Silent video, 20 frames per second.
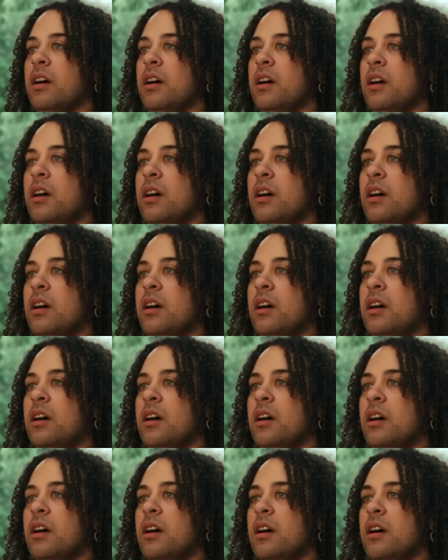
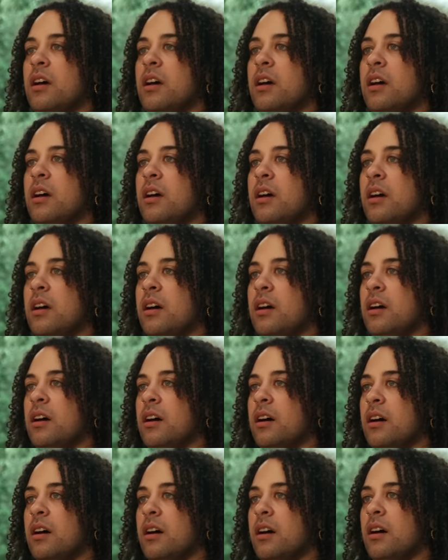
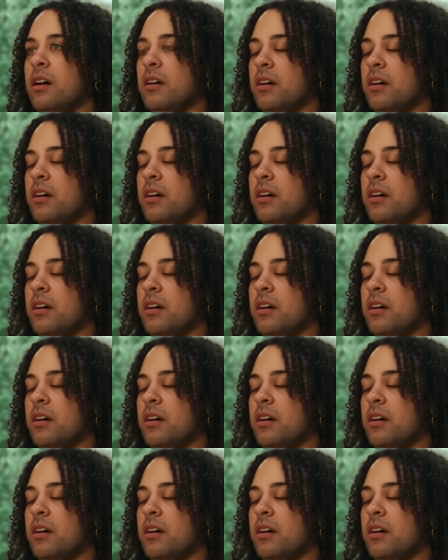(not speaking)